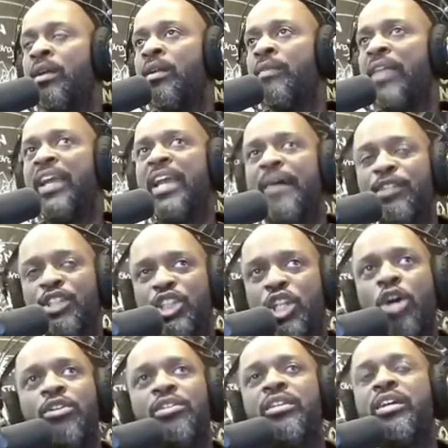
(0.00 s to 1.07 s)
They never
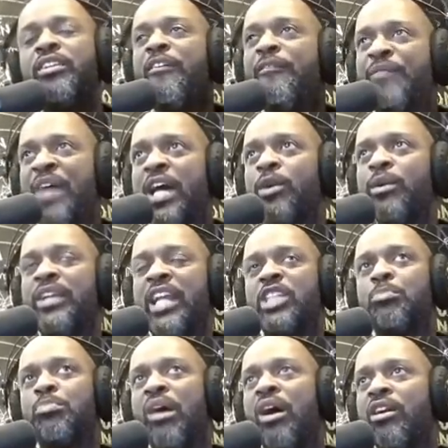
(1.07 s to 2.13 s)
show you the, the veteran that's
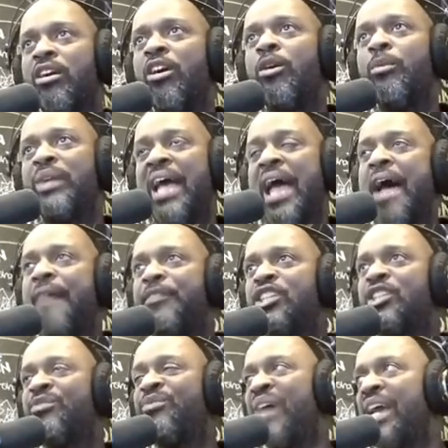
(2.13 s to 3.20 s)
brought home with half
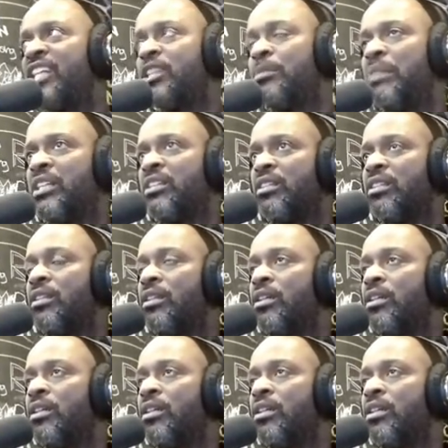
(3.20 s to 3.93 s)
his face missing,